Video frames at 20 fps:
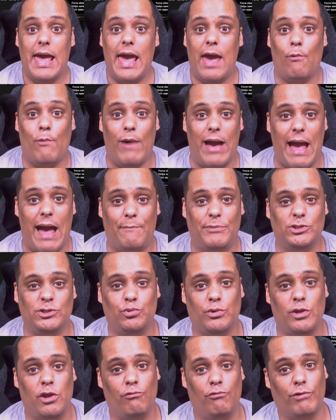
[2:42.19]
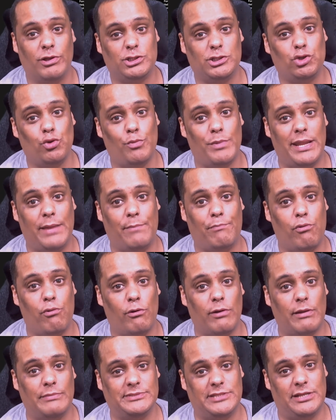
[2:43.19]
And what happens when you run too many
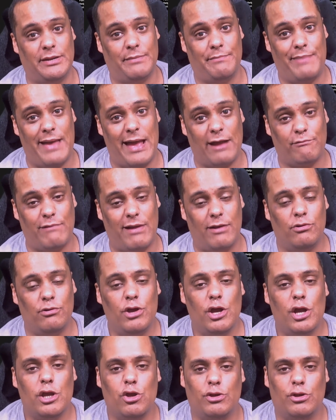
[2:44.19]
programs in the background,